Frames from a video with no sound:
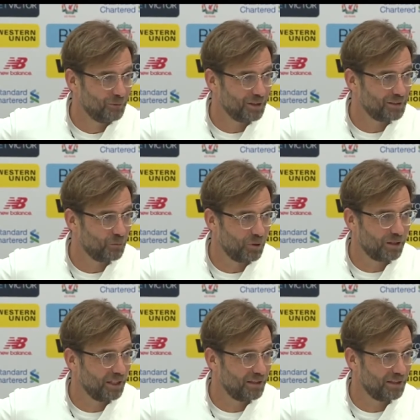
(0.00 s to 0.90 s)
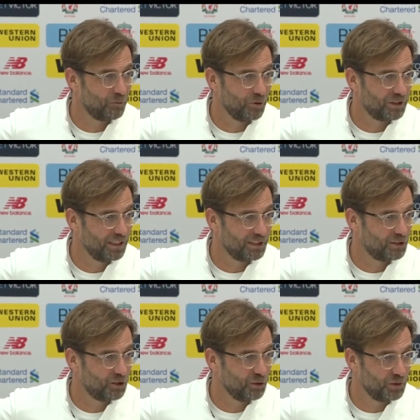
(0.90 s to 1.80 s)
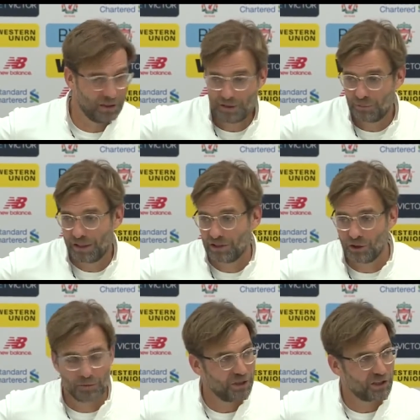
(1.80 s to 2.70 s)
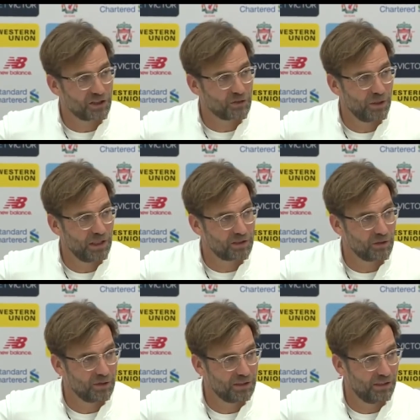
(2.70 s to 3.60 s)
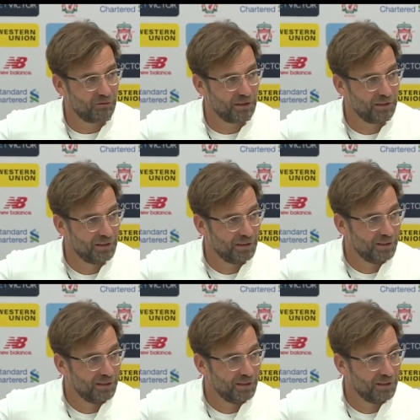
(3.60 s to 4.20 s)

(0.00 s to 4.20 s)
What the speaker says: what a work ethic, what an attitude, and he brings it on the pitch as well. So he never